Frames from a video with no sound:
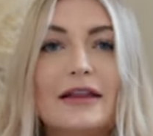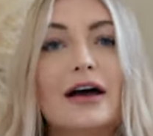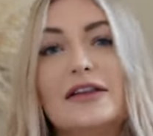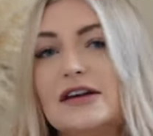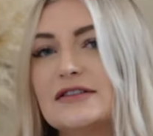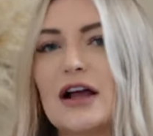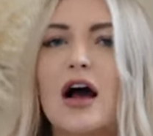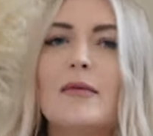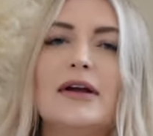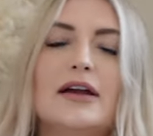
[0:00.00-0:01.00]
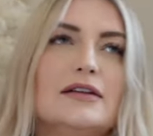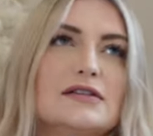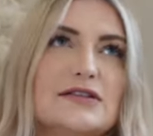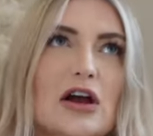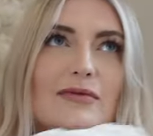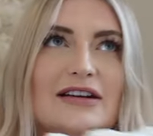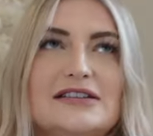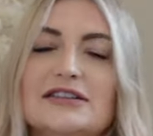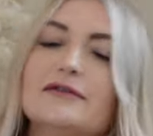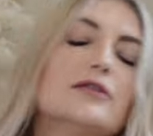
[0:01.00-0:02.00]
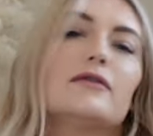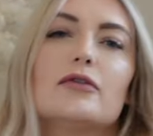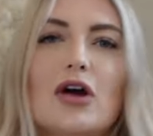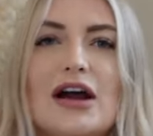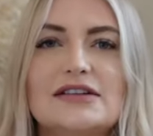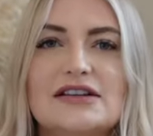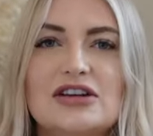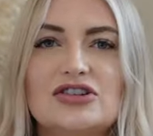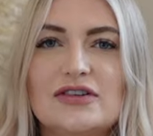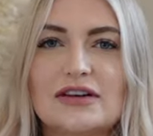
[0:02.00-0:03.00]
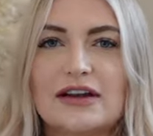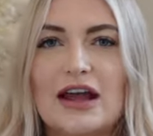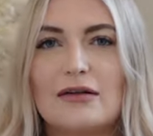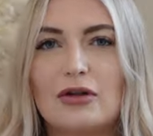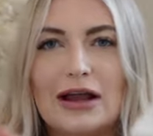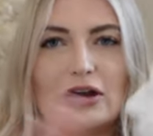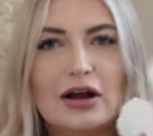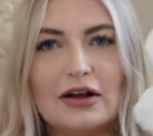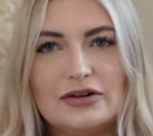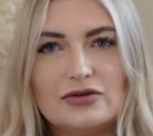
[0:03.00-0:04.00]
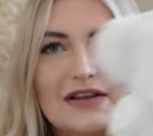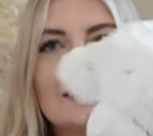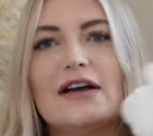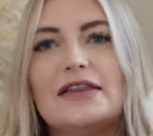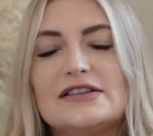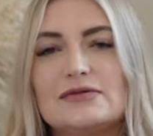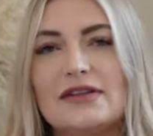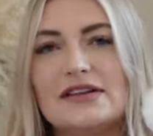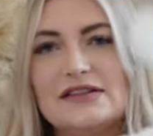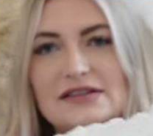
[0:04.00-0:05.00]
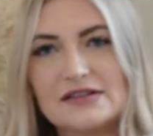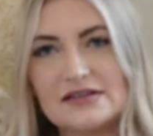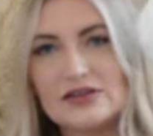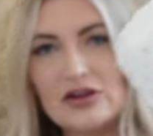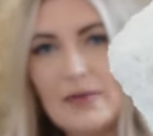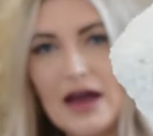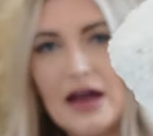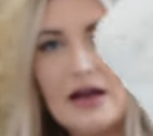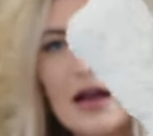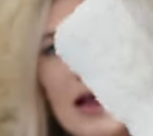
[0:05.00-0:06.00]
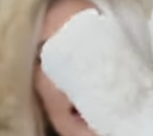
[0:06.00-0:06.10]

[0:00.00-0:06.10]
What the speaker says: Now these come in so many different varieties. You can get like cuddly toys like this one. This is the Snoo Bear.